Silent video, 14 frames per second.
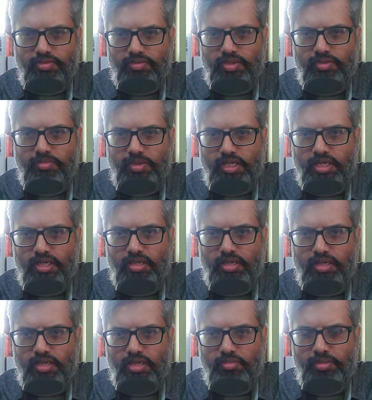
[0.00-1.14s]
with
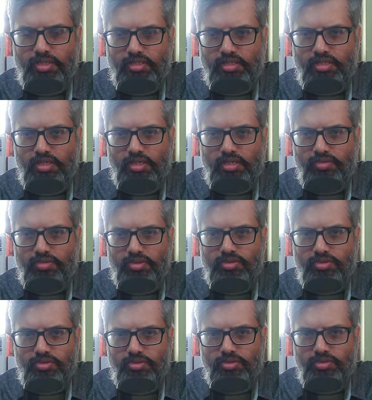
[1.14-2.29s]
MediaTek Dimensity
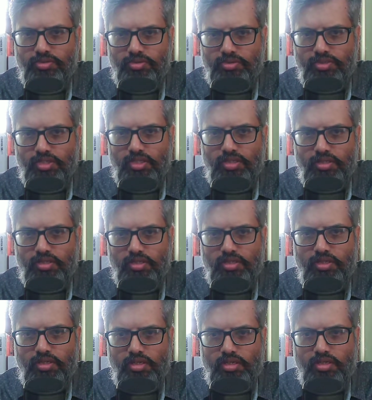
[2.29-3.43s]
810 SoC
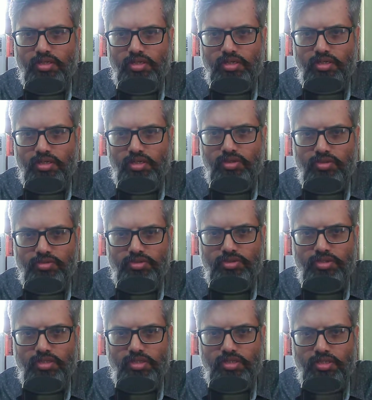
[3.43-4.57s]
launched.